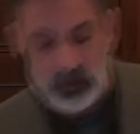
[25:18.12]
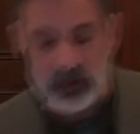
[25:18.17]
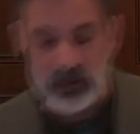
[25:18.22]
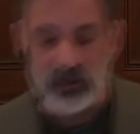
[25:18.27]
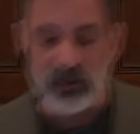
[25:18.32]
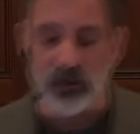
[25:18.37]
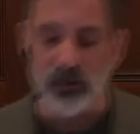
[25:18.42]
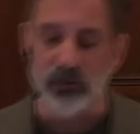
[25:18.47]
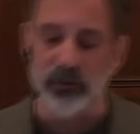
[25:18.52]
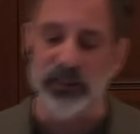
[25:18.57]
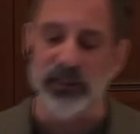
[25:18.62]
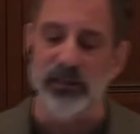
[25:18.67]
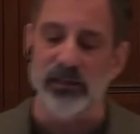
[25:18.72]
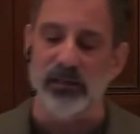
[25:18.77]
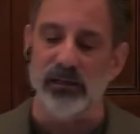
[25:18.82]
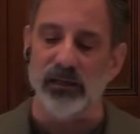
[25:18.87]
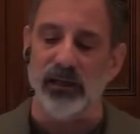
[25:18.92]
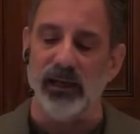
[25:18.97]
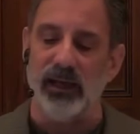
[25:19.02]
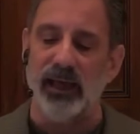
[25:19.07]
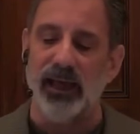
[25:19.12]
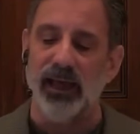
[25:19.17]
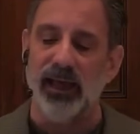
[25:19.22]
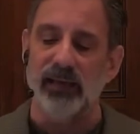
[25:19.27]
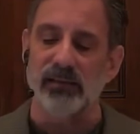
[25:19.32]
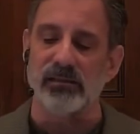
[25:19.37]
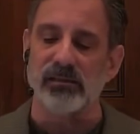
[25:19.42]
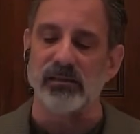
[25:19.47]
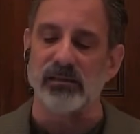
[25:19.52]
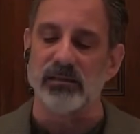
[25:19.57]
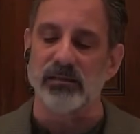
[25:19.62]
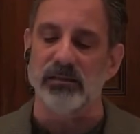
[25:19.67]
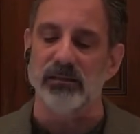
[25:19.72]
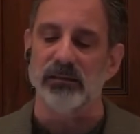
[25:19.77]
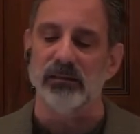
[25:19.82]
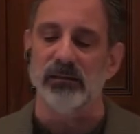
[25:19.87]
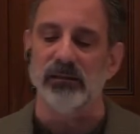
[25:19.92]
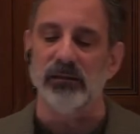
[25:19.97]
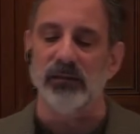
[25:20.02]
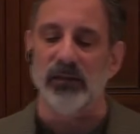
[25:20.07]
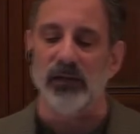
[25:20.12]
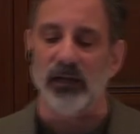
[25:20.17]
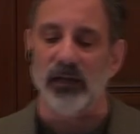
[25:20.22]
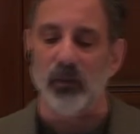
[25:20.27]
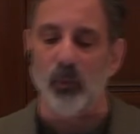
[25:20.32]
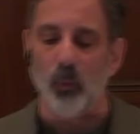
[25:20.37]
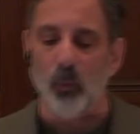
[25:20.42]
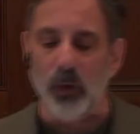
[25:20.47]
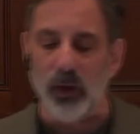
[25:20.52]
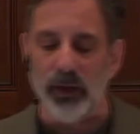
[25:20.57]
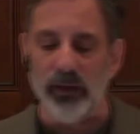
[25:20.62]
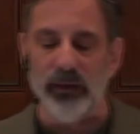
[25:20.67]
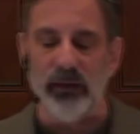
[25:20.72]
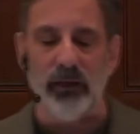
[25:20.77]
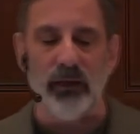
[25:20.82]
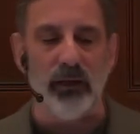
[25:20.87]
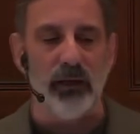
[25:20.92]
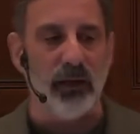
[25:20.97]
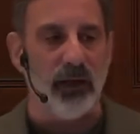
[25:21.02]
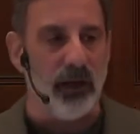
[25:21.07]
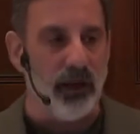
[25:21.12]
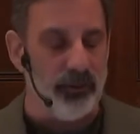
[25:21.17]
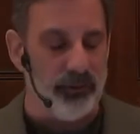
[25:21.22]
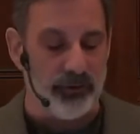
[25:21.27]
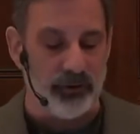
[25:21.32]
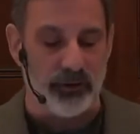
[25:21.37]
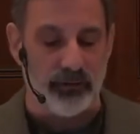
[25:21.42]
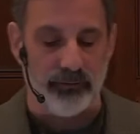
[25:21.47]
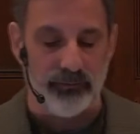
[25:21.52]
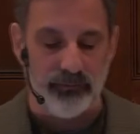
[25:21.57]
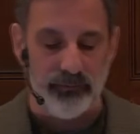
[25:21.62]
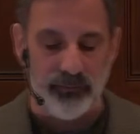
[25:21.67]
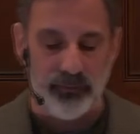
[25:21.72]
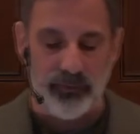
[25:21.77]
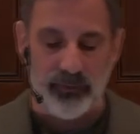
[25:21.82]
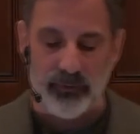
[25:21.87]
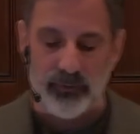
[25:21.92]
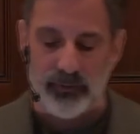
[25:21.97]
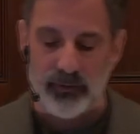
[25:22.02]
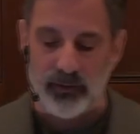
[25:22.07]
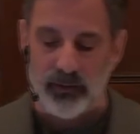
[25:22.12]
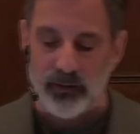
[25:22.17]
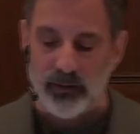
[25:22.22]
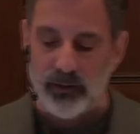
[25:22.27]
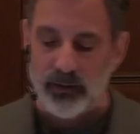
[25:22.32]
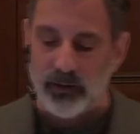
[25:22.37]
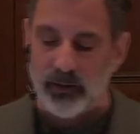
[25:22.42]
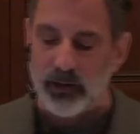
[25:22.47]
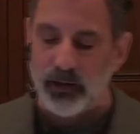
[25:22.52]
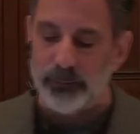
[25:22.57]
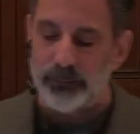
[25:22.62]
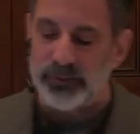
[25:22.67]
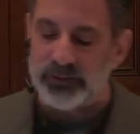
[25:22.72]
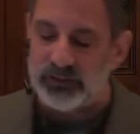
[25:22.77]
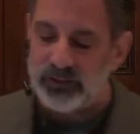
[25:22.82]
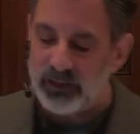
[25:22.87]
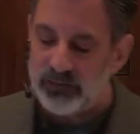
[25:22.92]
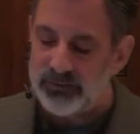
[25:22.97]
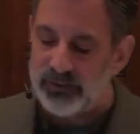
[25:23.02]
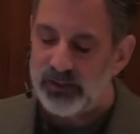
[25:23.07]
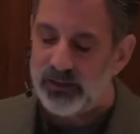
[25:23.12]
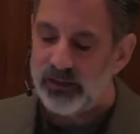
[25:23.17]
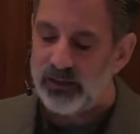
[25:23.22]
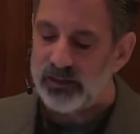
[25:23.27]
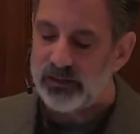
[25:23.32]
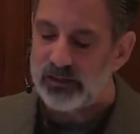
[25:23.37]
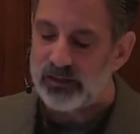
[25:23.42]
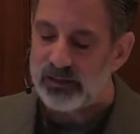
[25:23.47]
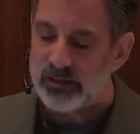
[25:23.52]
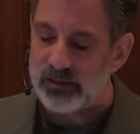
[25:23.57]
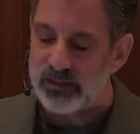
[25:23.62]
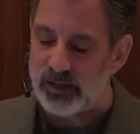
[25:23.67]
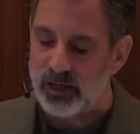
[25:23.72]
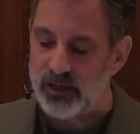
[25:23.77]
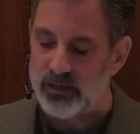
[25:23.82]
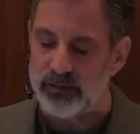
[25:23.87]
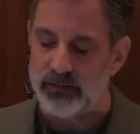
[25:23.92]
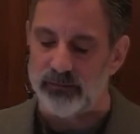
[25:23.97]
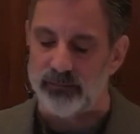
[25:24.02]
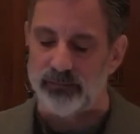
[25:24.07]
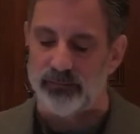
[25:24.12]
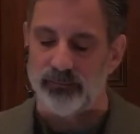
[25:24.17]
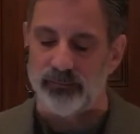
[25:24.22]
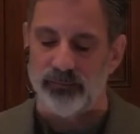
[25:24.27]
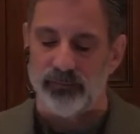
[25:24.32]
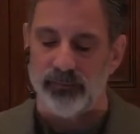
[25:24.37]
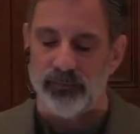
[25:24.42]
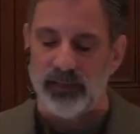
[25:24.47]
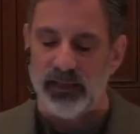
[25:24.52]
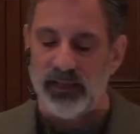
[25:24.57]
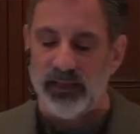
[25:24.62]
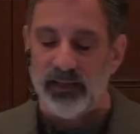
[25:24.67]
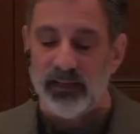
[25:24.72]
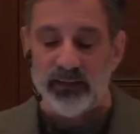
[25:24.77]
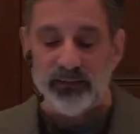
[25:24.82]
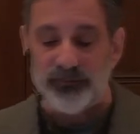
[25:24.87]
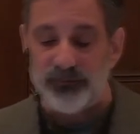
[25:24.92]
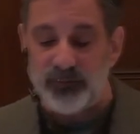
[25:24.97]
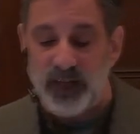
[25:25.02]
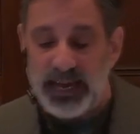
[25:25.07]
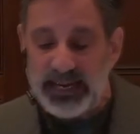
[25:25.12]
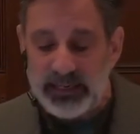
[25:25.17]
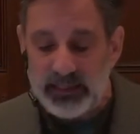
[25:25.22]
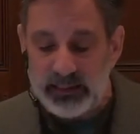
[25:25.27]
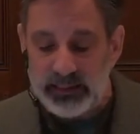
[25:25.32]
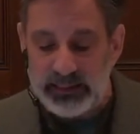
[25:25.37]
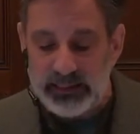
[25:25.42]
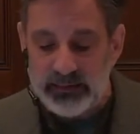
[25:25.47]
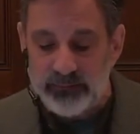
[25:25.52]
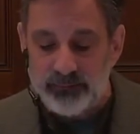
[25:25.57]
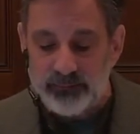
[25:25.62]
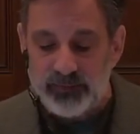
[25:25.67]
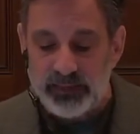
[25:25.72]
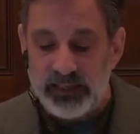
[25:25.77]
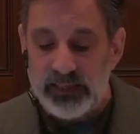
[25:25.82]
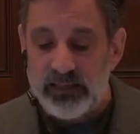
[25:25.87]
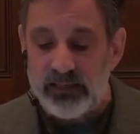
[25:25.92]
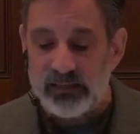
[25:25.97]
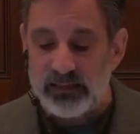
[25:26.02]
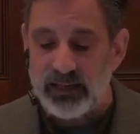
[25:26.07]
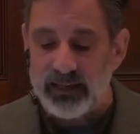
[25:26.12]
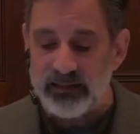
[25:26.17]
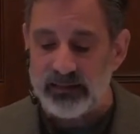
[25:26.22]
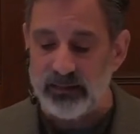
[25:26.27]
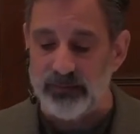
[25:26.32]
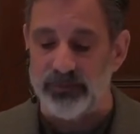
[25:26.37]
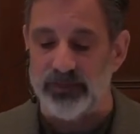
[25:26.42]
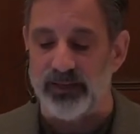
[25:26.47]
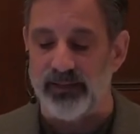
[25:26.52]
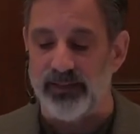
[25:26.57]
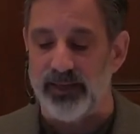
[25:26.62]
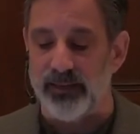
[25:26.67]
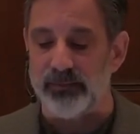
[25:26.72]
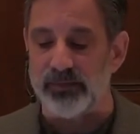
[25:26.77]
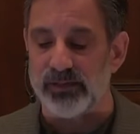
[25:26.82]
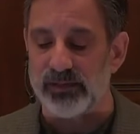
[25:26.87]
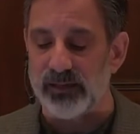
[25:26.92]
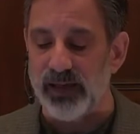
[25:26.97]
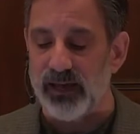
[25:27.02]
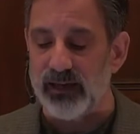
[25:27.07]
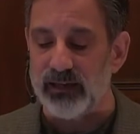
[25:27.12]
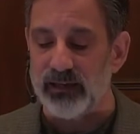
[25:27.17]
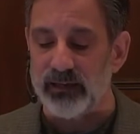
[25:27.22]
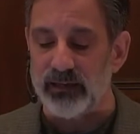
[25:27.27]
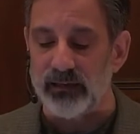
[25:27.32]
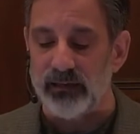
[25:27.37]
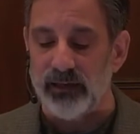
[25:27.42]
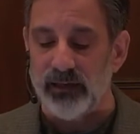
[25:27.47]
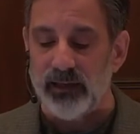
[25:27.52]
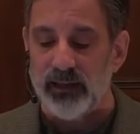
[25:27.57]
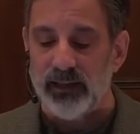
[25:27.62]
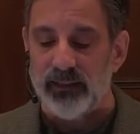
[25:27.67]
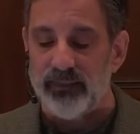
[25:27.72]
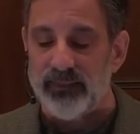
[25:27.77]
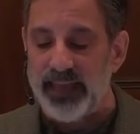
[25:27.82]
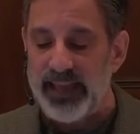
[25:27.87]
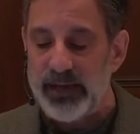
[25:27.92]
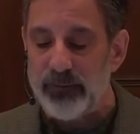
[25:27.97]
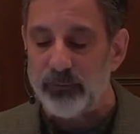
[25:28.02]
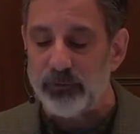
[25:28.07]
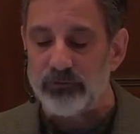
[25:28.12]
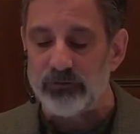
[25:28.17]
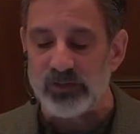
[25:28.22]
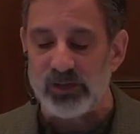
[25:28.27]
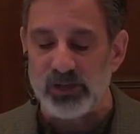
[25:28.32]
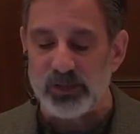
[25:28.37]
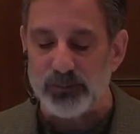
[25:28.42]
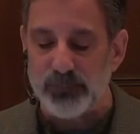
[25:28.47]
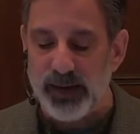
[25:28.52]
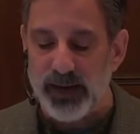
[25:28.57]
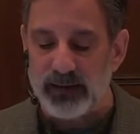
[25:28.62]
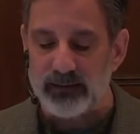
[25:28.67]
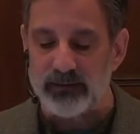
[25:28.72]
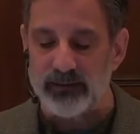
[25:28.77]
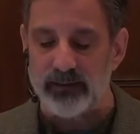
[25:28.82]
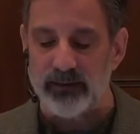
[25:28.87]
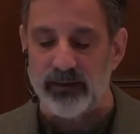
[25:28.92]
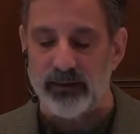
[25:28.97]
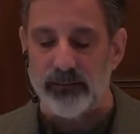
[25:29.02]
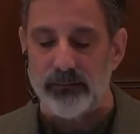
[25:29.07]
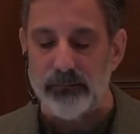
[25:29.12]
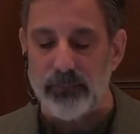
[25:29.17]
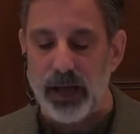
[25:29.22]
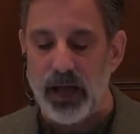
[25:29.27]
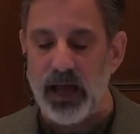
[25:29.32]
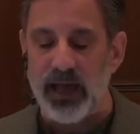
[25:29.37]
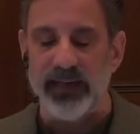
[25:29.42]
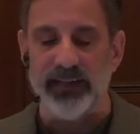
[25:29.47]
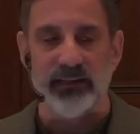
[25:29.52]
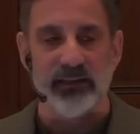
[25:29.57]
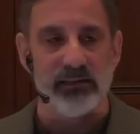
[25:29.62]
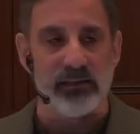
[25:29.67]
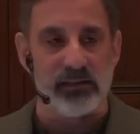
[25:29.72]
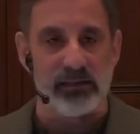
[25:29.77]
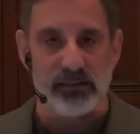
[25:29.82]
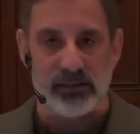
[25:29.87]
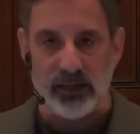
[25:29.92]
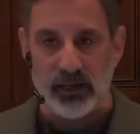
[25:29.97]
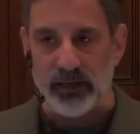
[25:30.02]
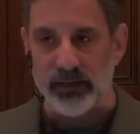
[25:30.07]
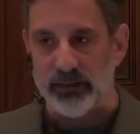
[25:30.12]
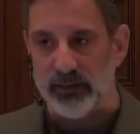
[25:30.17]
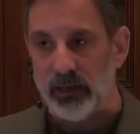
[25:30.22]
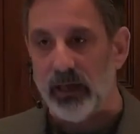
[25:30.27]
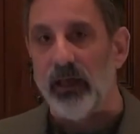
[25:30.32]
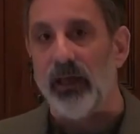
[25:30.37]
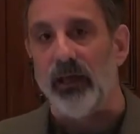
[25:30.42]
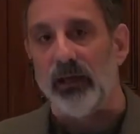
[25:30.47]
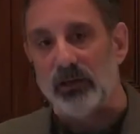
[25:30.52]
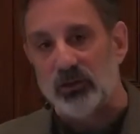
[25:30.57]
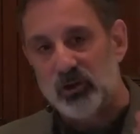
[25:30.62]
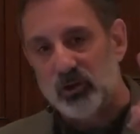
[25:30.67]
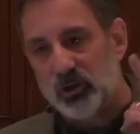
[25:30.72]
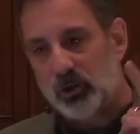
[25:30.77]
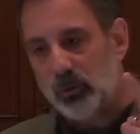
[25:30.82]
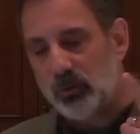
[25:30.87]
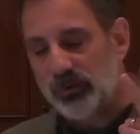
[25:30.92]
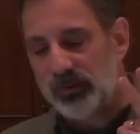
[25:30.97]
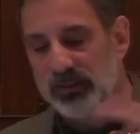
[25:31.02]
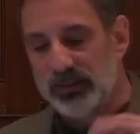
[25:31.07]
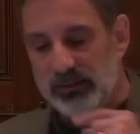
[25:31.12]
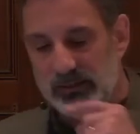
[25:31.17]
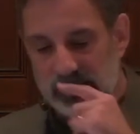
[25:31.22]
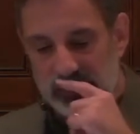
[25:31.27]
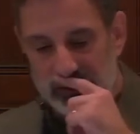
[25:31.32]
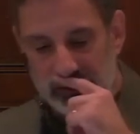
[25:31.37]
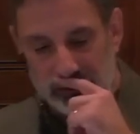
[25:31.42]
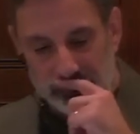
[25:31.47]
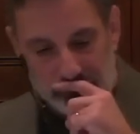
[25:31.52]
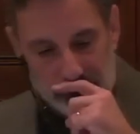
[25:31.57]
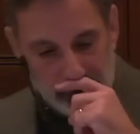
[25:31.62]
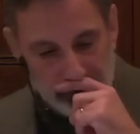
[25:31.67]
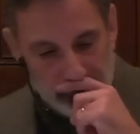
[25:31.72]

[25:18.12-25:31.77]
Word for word: So he had still one other, a beloved son. Finally, he sent him to them, saying, they will respect my son. Two things here.